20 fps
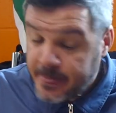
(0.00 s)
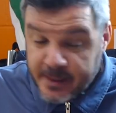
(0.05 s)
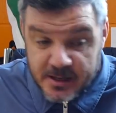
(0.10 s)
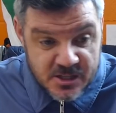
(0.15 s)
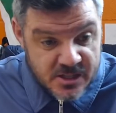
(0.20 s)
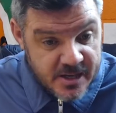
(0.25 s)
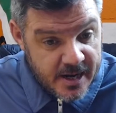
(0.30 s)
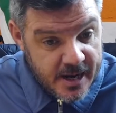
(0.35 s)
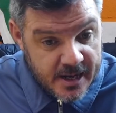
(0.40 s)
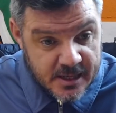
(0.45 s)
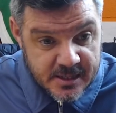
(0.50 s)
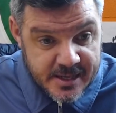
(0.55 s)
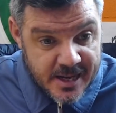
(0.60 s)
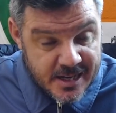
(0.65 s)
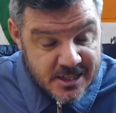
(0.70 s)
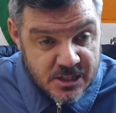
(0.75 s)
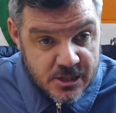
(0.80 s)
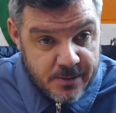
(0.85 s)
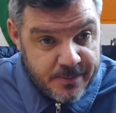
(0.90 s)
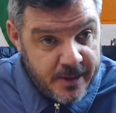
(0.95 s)
Serhat
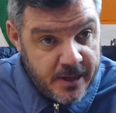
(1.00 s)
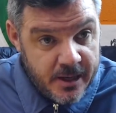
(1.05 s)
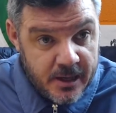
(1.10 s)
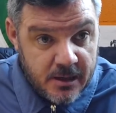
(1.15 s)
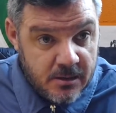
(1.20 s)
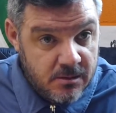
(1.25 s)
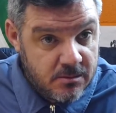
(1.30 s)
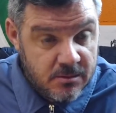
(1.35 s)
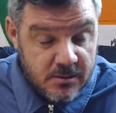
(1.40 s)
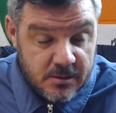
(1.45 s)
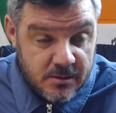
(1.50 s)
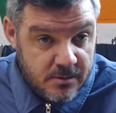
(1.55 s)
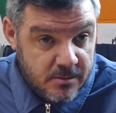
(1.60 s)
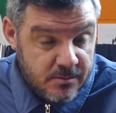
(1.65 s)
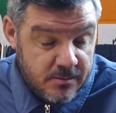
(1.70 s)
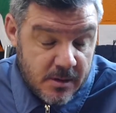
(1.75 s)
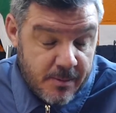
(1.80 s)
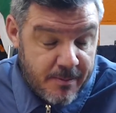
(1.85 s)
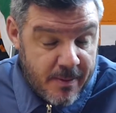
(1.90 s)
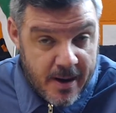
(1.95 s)
Tazdemir,
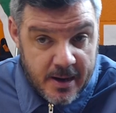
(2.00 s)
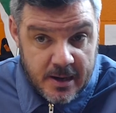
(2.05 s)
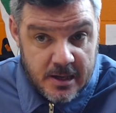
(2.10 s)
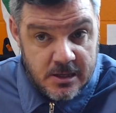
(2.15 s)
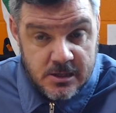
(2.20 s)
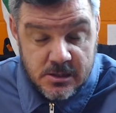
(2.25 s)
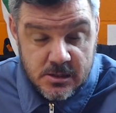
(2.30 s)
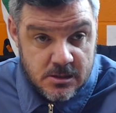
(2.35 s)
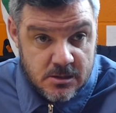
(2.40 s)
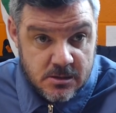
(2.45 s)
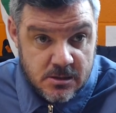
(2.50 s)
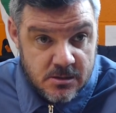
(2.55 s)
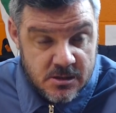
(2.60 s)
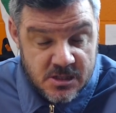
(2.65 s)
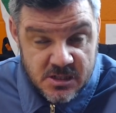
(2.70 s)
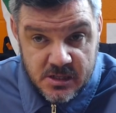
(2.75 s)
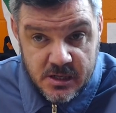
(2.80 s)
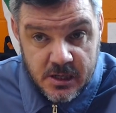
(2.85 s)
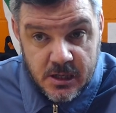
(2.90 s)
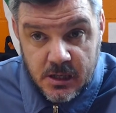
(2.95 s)
apparently he's
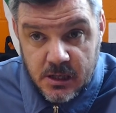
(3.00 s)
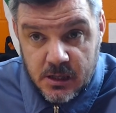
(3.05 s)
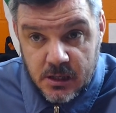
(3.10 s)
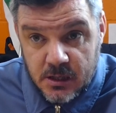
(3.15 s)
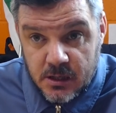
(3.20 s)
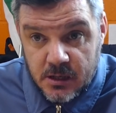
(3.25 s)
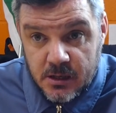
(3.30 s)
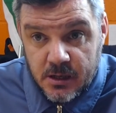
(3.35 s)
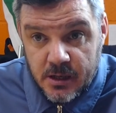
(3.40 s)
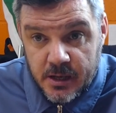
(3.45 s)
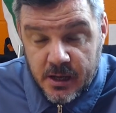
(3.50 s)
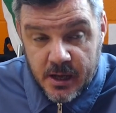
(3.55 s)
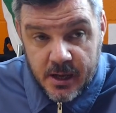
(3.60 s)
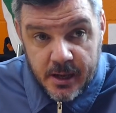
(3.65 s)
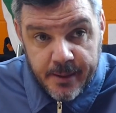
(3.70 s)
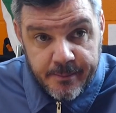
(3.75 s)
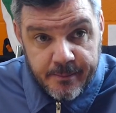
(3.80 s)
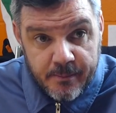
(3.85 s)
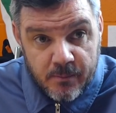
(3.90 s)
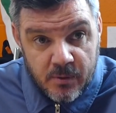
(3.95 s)
sick.
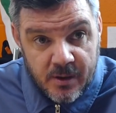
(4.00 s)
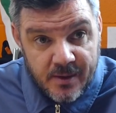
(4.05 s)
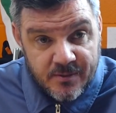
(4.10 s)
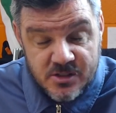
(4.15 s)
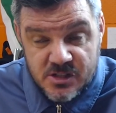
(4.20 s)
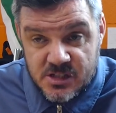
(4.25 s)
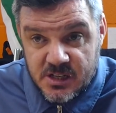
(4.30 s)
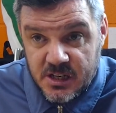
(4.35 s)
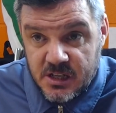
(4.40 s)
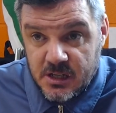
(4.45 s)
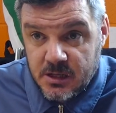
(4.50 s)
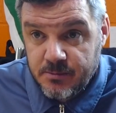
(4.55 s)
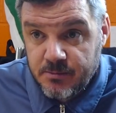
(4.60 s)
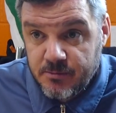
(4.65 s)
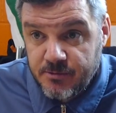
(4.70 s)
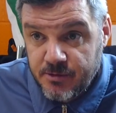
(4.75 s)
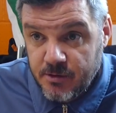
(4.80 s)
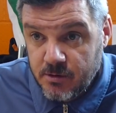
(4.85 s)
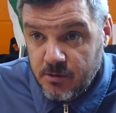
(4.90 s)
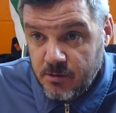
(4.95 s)
We haven't seen him
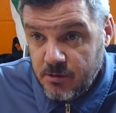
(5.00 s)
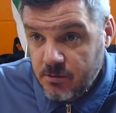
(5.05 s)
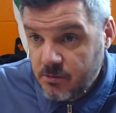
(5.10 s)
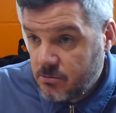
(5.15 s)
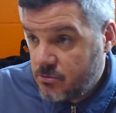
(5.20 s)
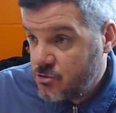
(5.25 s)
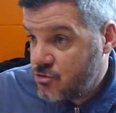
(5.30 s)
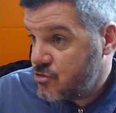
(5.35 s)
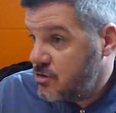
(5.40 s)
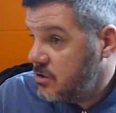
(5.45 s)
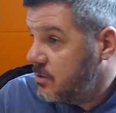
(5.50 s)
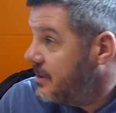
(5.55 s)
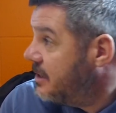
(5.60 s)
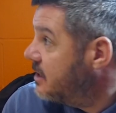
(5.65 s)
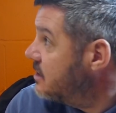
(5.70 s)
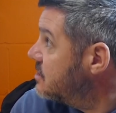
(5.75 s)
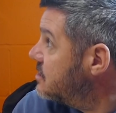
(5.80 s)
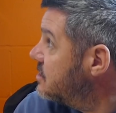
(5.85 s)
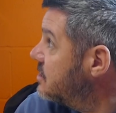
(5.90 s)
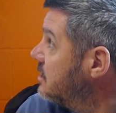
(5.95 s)
for 3
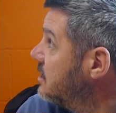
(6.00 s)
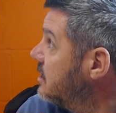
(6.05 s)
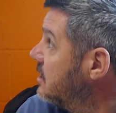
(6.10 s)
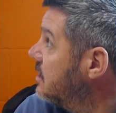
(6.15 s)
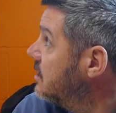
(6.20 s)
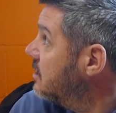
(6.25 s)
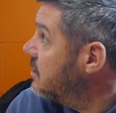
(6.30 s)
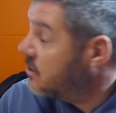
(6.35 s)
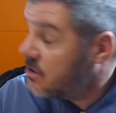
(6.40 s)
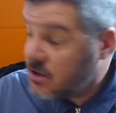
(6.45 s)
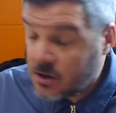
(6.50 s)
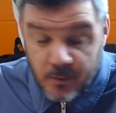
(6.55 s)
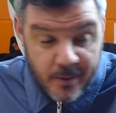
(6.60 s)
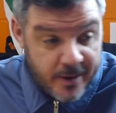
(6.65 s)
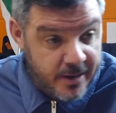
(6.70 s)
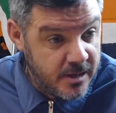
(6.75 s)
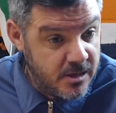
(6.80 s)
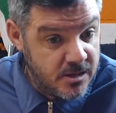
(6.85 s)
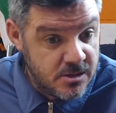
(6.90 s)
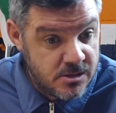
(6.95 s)
weeks. I don't know
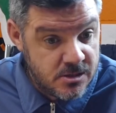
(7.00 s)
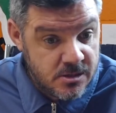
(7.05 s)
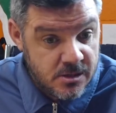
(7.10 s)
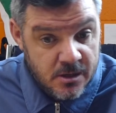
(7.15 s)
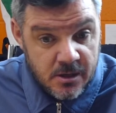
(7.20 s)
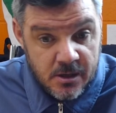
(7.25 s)
where he is.